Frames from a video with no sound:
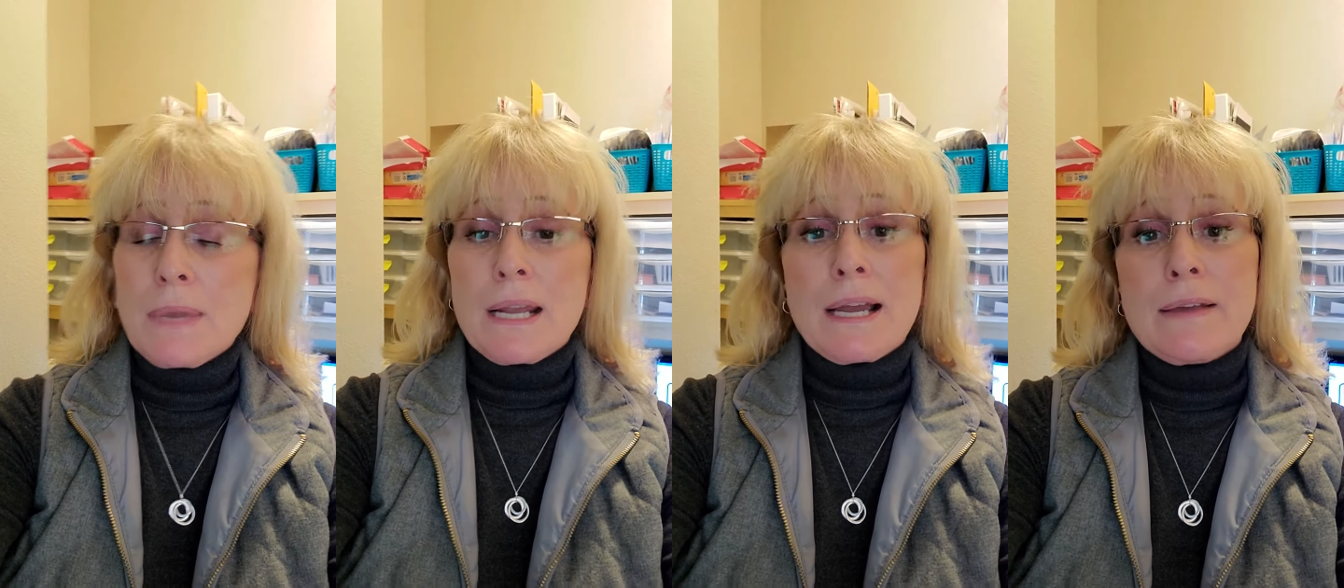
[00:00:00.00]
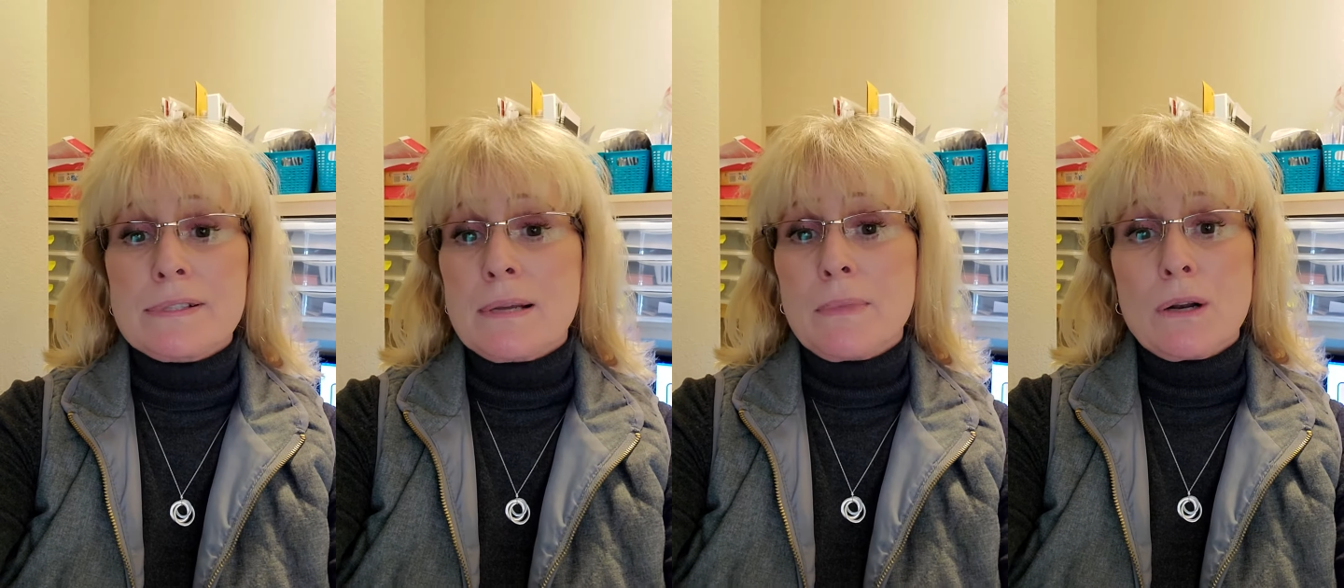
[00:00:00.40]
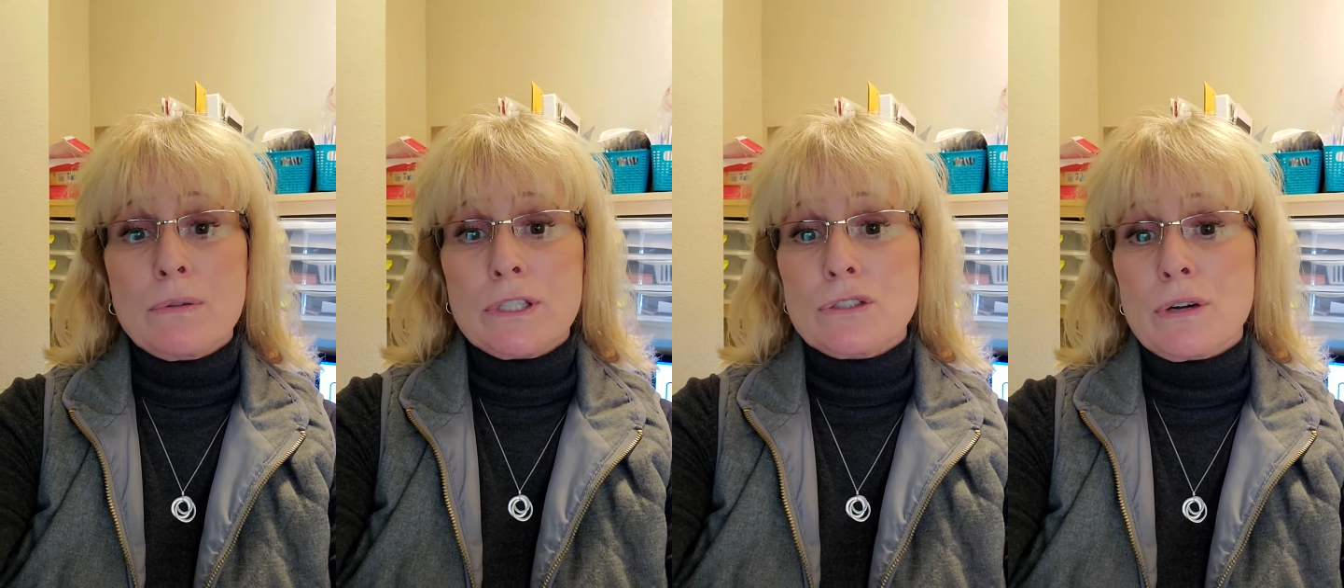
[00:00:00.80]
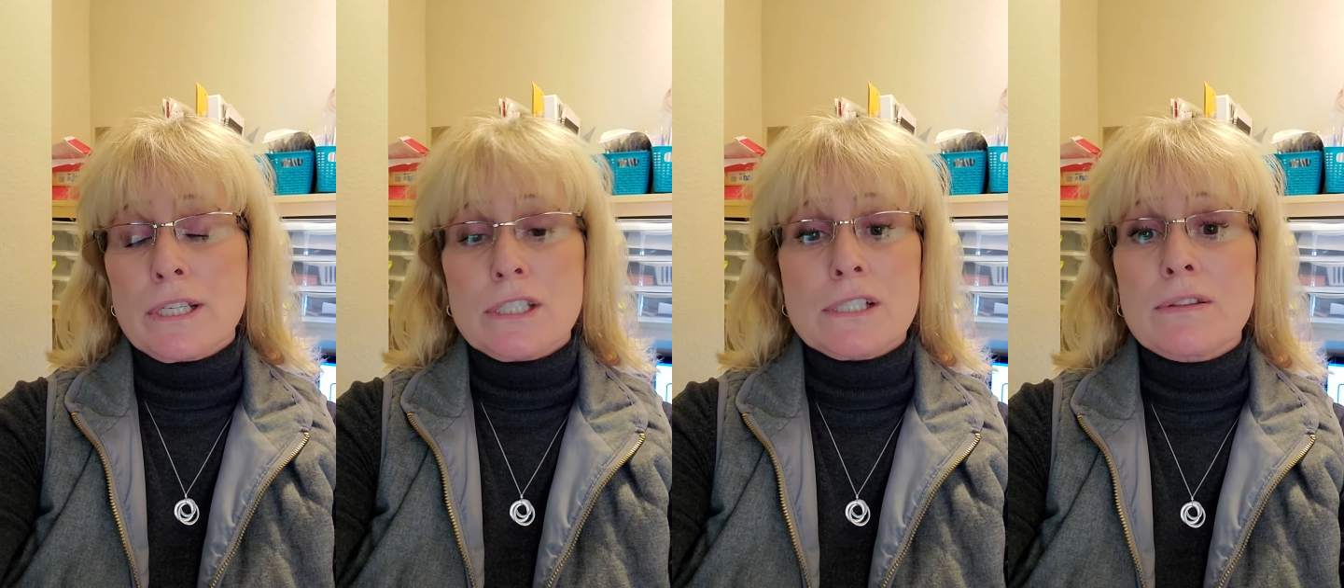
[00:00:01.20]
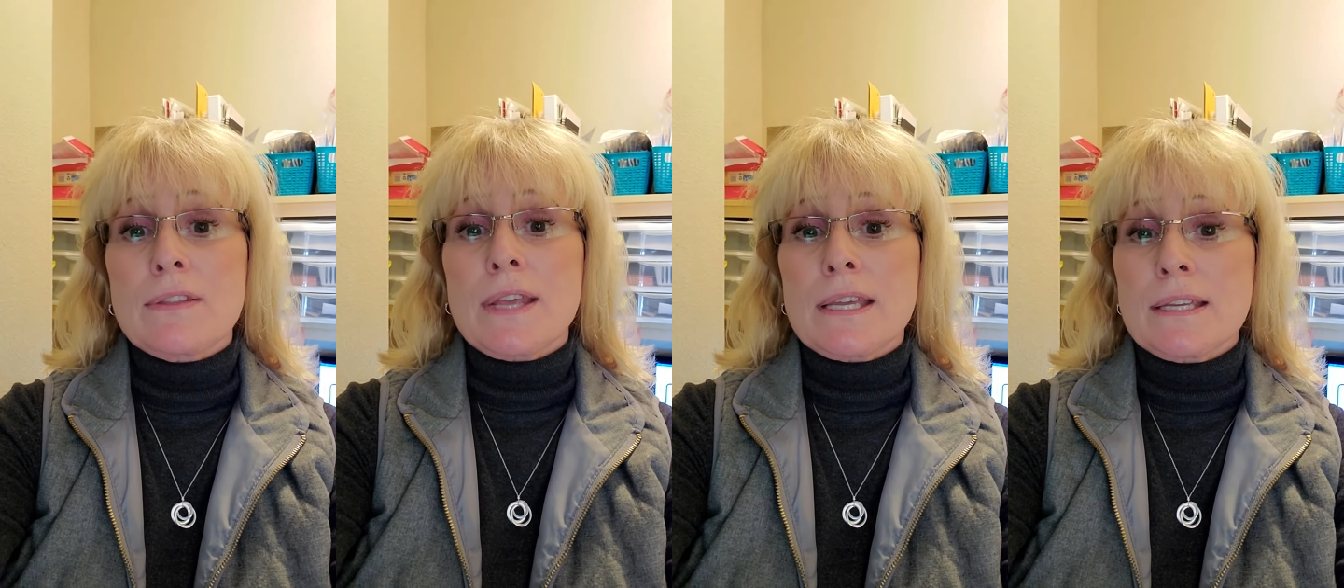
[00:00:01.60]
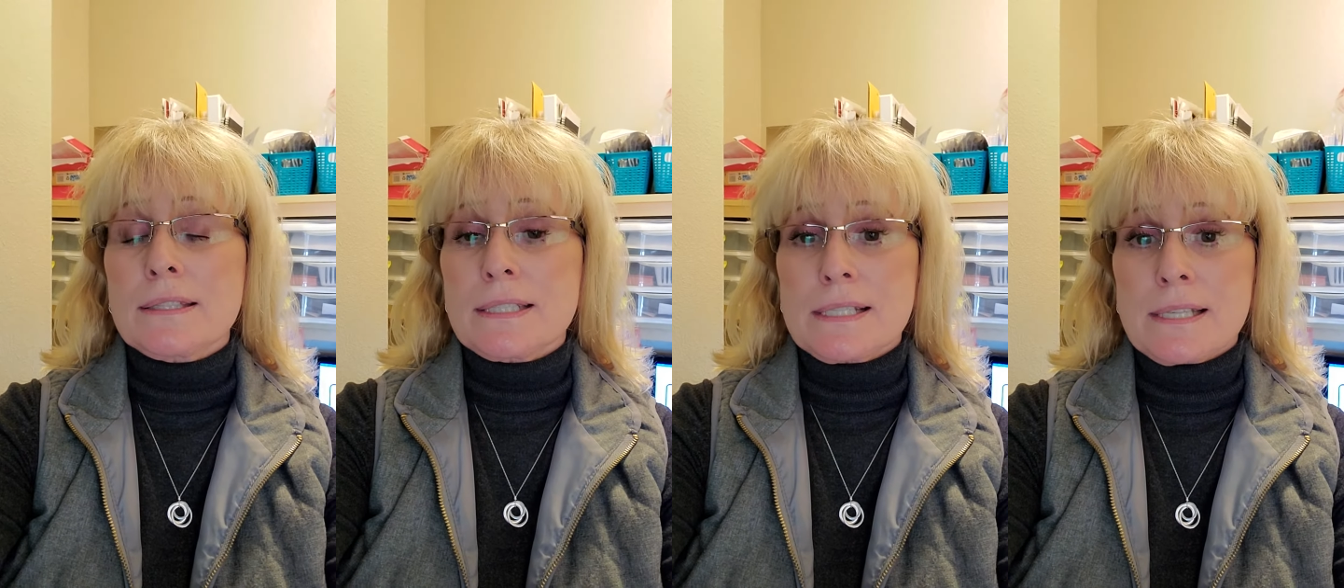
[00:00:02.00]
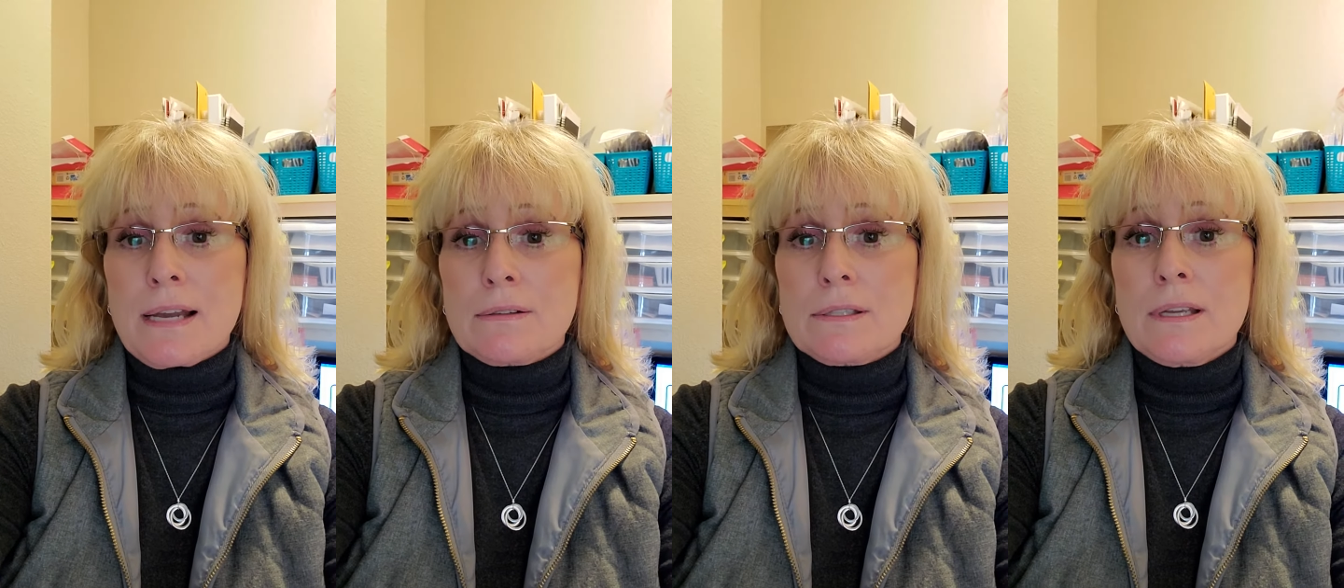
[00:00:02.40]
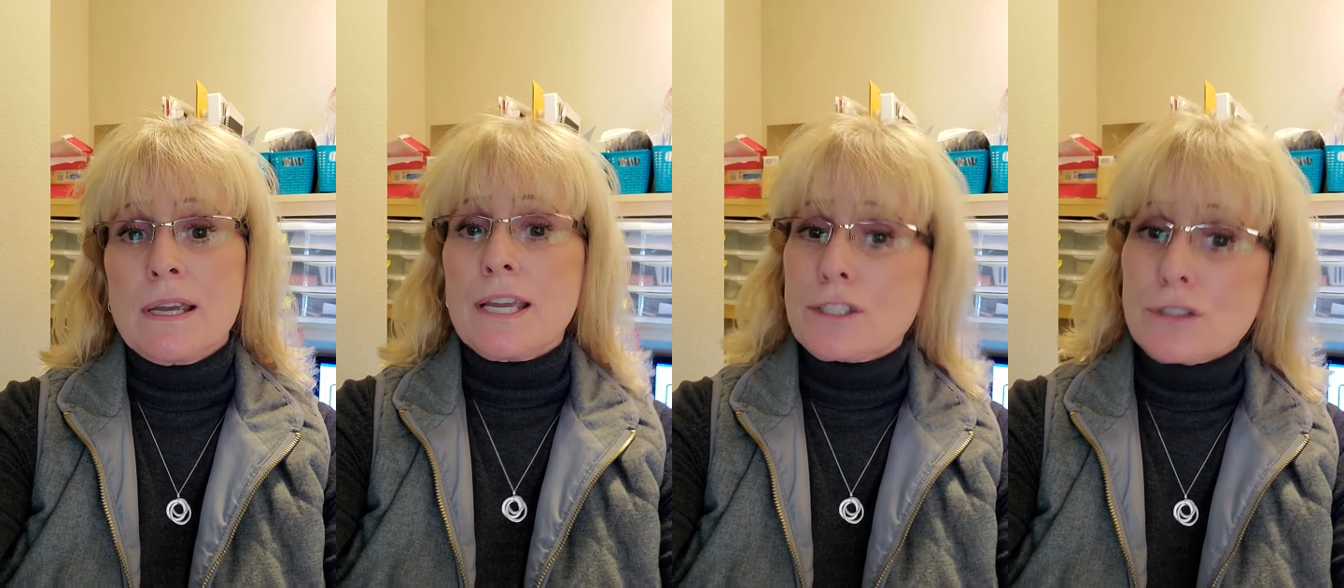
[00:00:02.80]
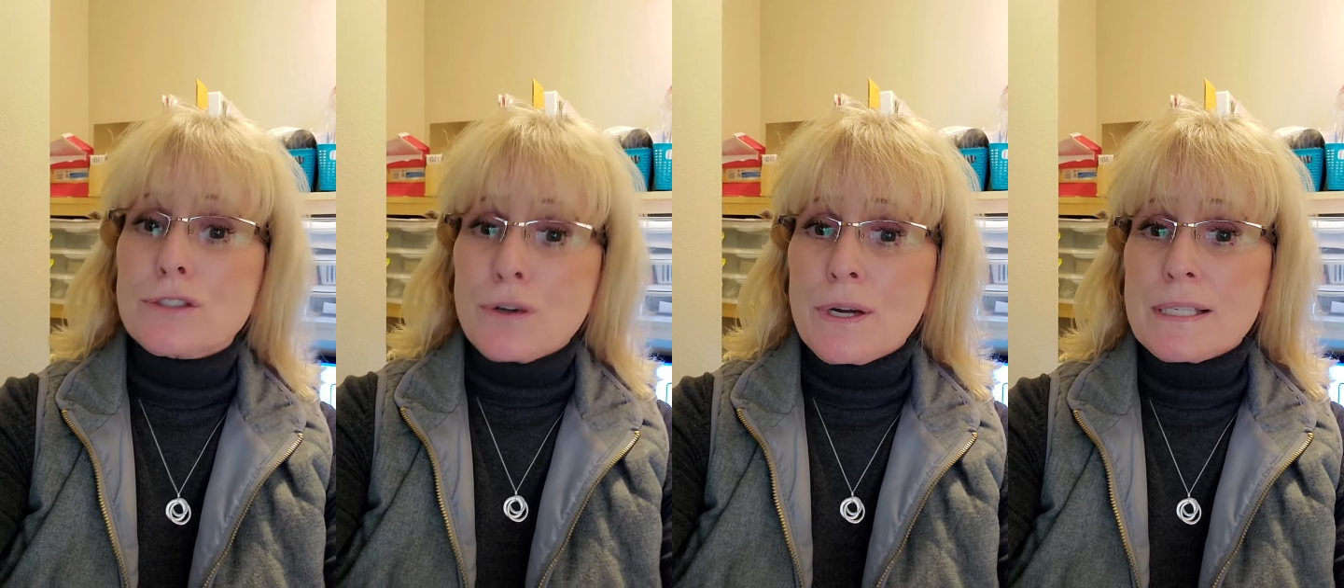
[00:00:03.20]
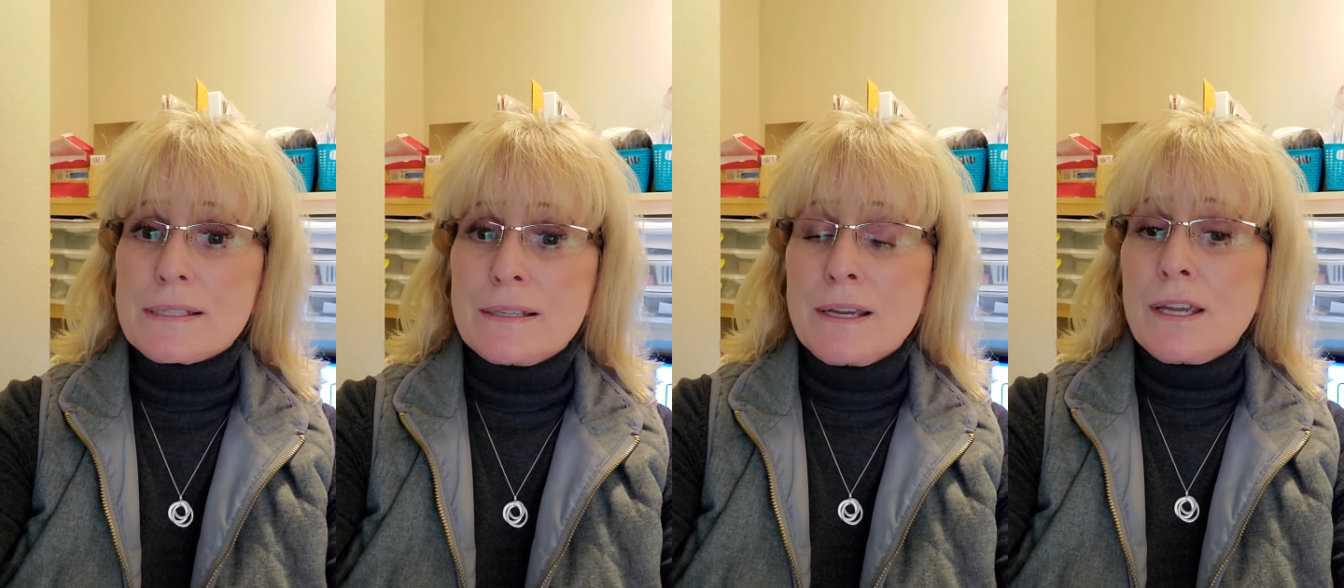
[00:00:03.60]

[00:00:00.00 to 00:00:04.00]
and I have some that only join just so that they can get the discounts. It's your choice.